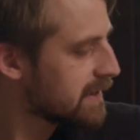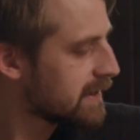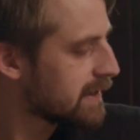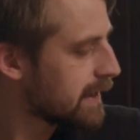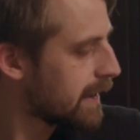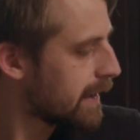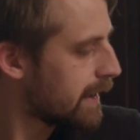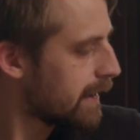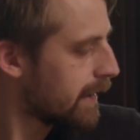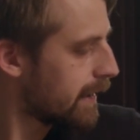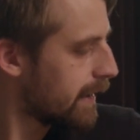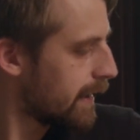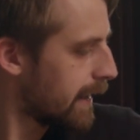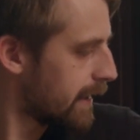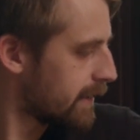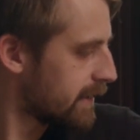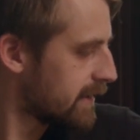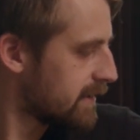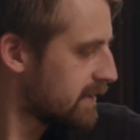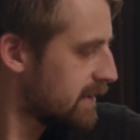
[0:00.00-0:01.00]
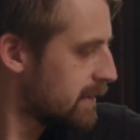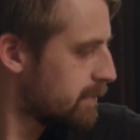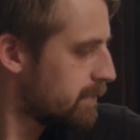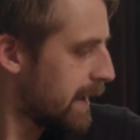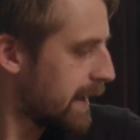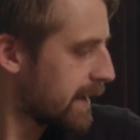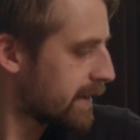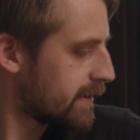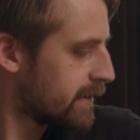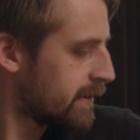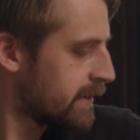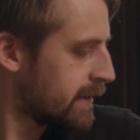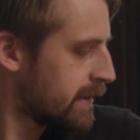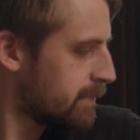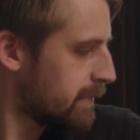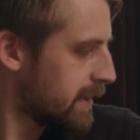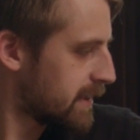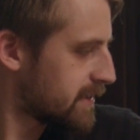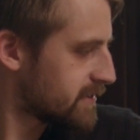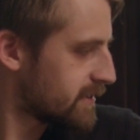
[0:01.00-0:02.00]
the LED back
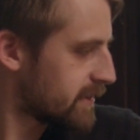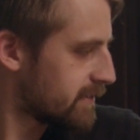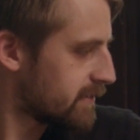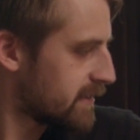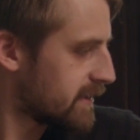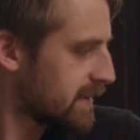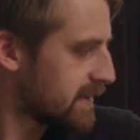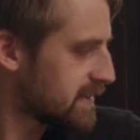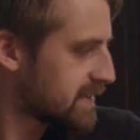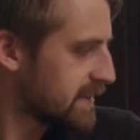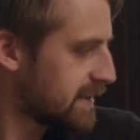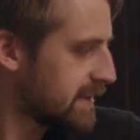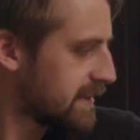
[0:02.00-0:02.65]
on, make sure everything's